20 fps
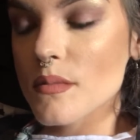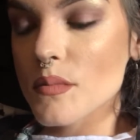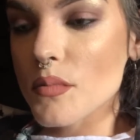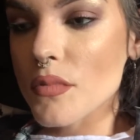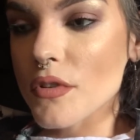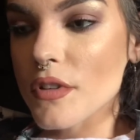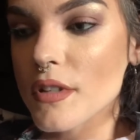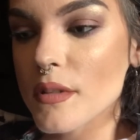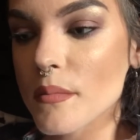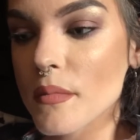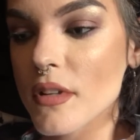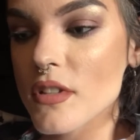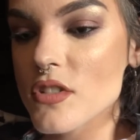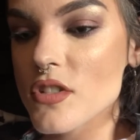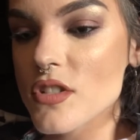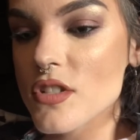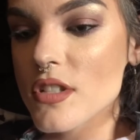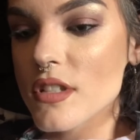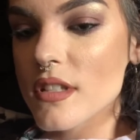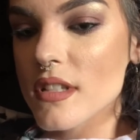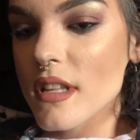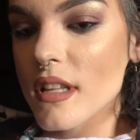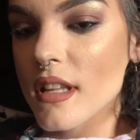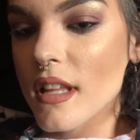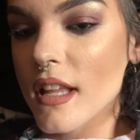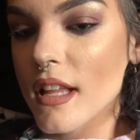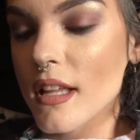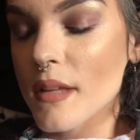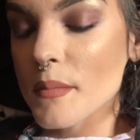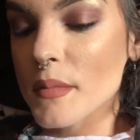pretty much,
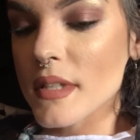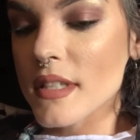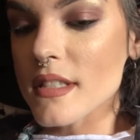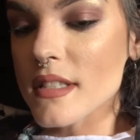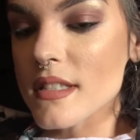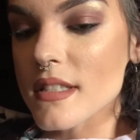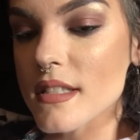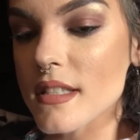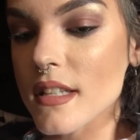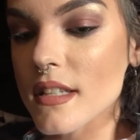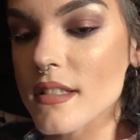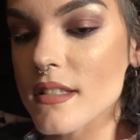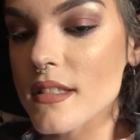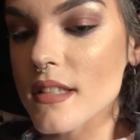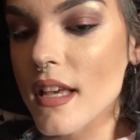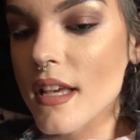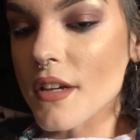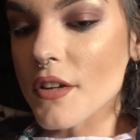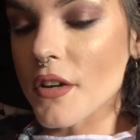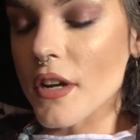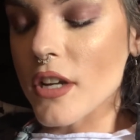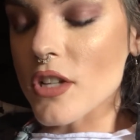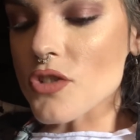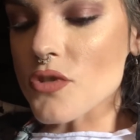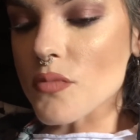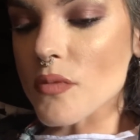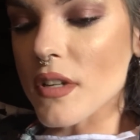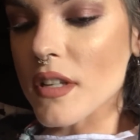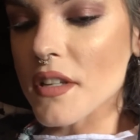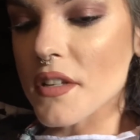I mean, since I
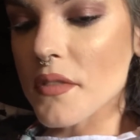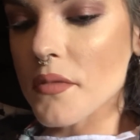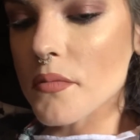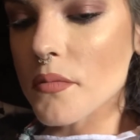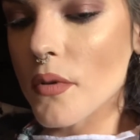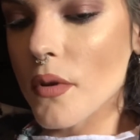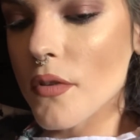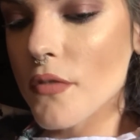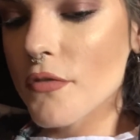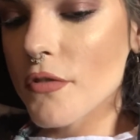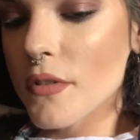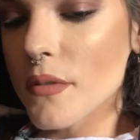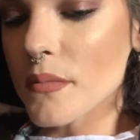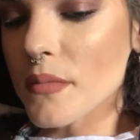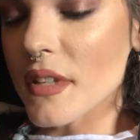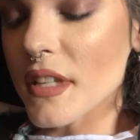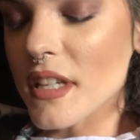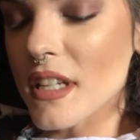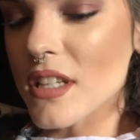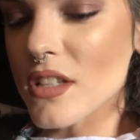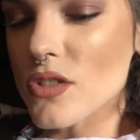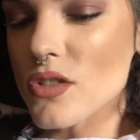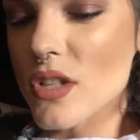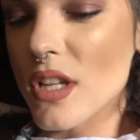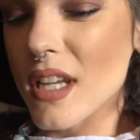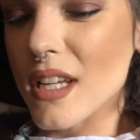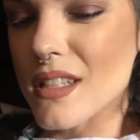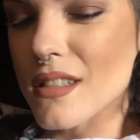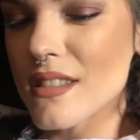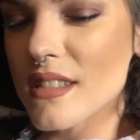graduated, well, from the age
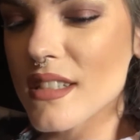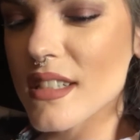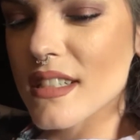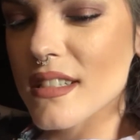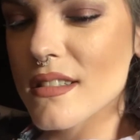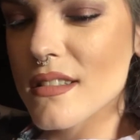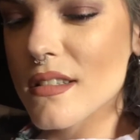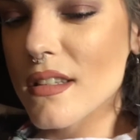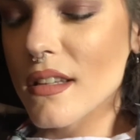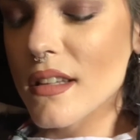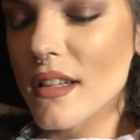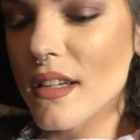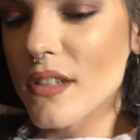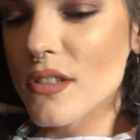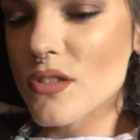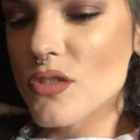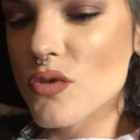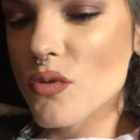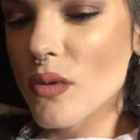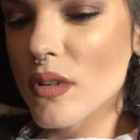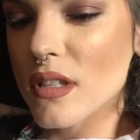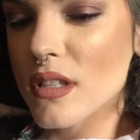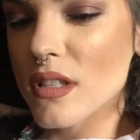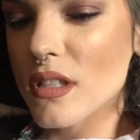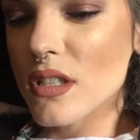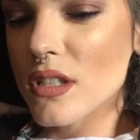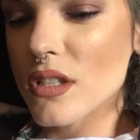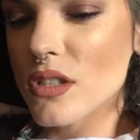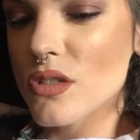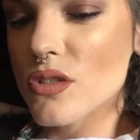18 to like
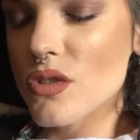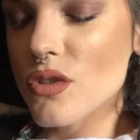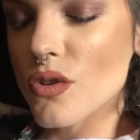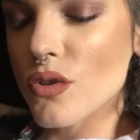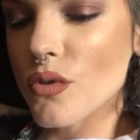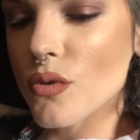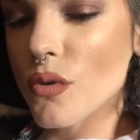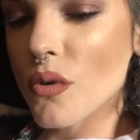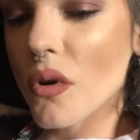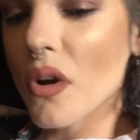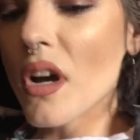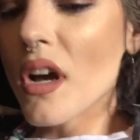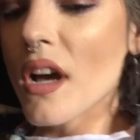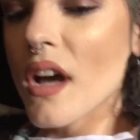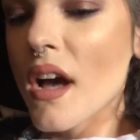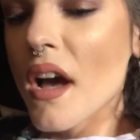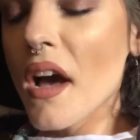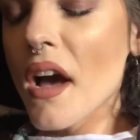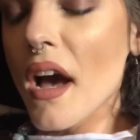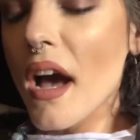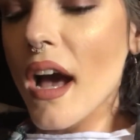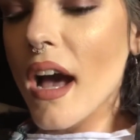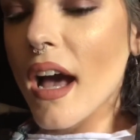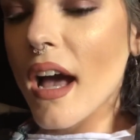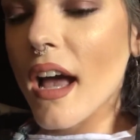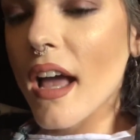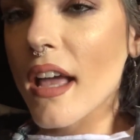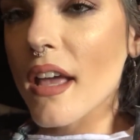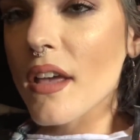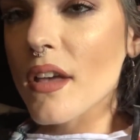22,
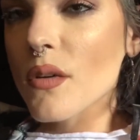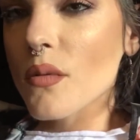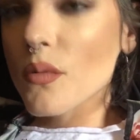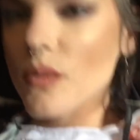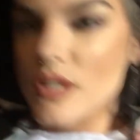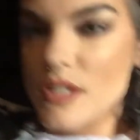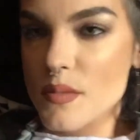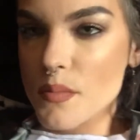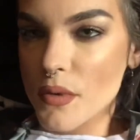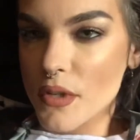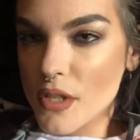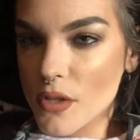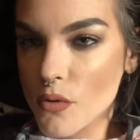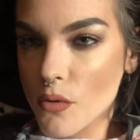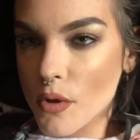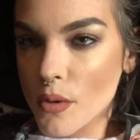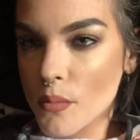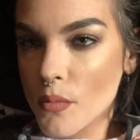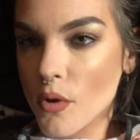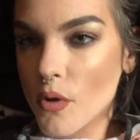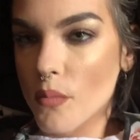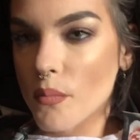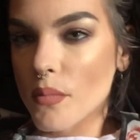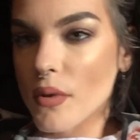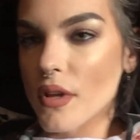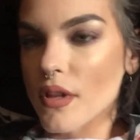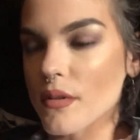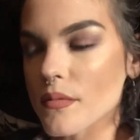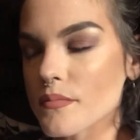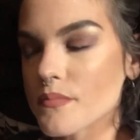I was pretty normal,
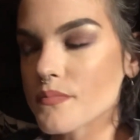but